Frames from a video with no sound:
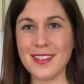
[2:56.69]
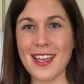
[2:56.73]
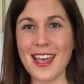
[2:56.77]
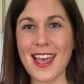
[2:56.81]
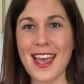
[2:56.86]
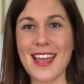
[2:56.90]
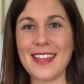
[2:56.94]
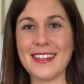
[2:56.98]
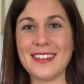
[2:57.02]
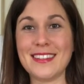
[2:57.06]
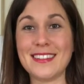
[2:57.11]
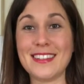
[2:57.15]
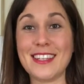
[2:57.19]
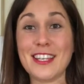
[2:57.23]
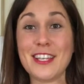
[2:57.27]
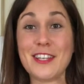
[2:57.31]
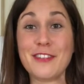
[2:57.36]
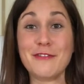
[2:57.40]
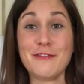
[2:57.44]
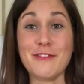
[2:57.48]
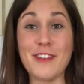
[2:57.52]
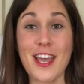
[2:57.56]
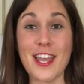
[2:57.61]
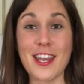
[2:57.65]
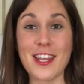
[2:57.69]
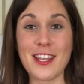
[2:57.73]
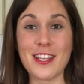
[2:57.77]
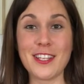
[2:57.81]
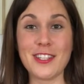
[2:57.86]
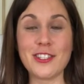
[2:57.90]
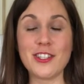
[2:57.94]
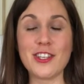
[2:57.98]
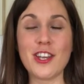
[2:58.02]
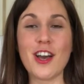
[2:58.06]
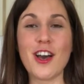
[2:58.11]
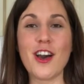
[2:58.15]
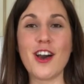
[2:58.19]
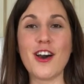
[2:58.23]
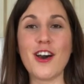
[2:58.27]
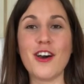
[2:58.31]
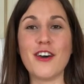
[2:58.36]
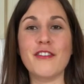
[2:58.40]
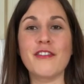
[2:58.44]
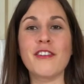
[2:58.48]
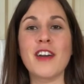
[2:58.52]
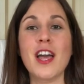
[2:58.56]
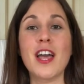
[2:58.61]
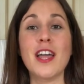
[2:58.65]
and take advantage
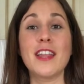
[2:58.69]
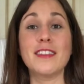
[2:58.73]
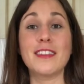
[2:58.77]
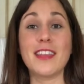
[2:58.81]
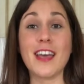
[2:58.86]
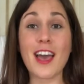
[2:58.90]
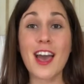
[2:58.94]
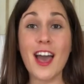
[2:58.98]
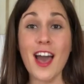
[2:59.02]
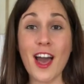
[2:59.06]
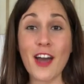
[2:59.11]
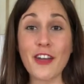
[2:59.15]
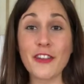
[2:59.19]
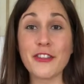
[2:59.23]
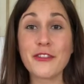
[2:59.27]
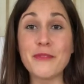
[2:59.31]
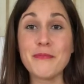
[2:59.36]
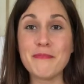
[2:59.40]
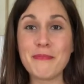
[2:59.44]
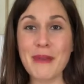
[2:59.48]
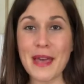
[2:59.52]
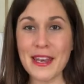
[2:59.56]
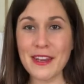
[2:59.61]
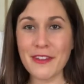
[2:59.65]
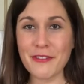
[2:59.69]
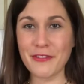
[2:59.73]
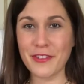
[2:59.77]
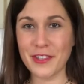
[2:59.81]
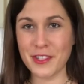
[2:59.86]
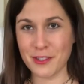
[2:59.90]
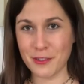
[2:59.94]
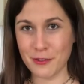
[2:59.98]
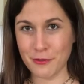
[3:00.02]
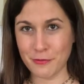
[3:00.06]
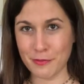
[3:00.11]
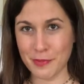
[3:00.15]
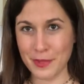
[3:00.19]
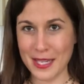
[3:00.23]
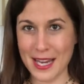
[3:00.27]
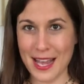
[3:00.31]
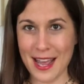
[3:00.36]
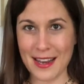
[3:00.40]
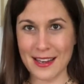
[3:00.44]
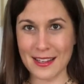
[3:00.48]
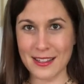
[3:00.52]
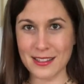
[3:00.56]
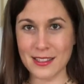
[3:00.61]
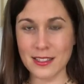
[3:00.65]
of the health benefits of
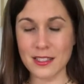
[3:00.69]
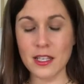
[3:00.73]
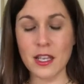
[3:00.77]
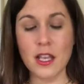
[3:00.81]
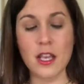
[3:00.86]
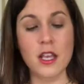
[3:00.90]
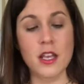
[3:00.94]
bananas.